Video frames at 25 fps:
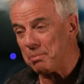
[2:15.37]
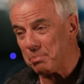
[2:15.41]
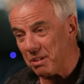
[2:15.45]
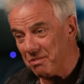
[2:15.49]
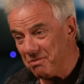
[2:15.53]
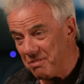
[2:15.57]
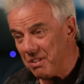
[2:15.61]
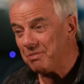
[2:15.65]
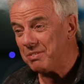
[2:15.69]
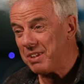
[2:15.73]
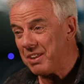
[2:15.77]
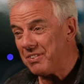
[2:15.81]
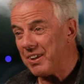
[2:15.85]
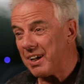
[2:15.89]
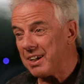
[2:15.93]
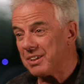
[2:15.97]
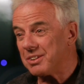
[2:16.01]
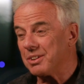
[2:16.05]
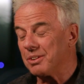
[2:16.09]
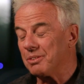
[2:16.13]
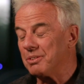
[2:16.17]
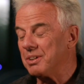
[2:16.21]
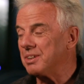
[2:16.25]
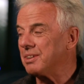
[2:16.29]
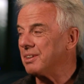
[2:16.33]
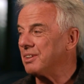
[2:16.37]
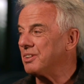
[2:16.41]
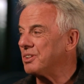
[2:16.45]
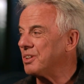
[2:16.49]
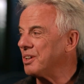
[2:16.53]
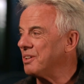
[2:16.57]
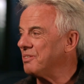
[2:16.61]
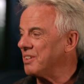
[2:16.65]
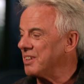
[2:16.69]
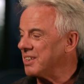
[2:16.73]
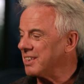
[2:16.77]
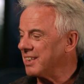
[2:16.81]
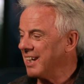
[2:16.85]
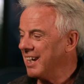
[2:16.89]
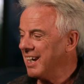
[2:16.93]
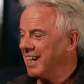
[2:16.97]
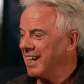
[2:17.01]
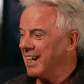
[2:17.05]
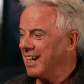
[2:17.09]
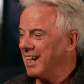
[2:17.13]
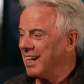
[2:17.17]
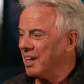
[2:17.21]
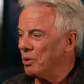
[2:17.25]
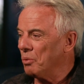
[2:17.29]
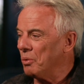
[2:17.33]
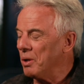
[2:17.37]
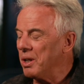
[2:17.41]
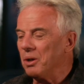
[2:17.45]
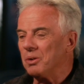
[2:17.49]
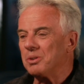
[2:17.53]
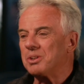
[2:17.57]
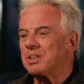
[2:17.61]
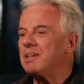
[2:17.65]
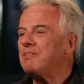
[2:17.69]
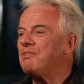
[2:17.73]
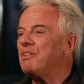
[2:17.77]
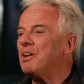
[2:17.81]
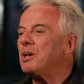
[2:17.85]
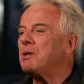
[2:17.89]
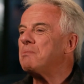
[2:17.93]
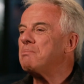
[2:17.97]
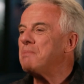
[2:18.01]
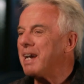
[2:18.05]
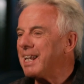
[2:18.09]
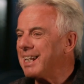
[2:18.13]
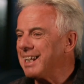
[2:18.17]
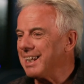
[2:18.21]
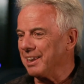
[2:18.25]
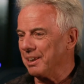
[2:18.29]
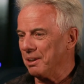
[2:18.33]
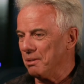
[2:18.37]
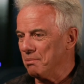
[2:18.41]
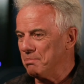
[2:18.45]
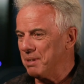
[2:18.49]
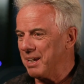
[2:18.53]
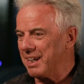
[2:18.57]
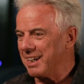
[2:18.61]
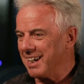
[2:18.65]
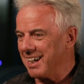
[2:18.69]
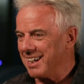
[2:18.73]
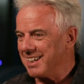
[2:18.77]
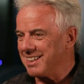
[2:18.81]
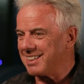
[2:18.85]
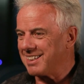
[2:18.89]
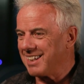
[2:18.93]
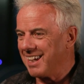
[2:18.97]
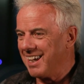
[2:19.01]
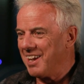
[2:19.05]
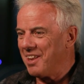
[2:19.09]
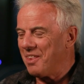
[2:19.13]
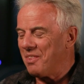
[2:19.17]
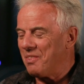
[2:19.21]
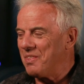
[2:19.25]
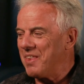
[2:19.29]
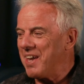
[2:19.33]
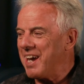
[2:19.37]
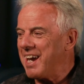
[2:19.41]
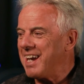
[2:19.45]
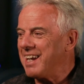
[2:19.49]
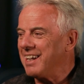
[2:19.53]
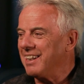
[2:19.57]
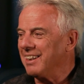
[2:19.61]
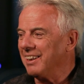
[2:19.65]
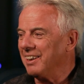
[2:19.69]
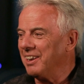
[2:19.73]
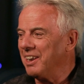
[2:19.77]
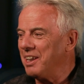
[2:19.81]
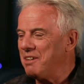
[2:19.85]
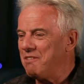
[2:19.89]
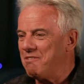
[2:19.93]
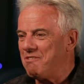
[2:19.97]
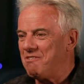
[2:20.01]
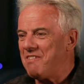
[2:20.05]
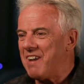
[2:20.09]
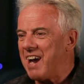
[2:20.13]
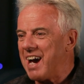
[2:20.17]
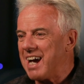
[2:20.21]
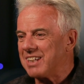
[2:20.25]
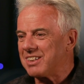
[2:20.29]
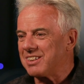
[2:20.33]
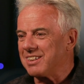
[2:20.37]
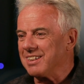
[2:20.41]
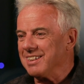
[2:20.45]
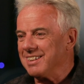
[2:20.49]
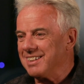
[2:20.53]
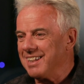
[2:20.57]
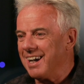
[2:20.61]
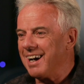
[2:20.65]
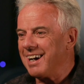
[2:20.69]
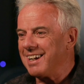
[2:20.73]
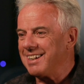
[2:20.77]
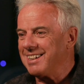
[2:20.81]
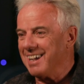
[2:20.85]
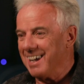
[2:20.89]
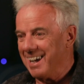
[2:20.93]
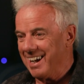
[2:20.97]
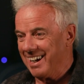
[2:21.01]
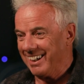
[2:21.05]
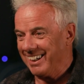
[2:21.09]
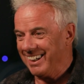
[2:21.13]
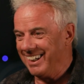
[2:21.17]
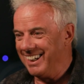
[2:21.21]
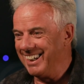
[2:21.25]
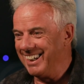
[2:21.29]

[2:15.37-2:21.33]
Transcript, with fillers: up to 50,000 degrees on the surface. We don't see very many of them because they live fast and die young.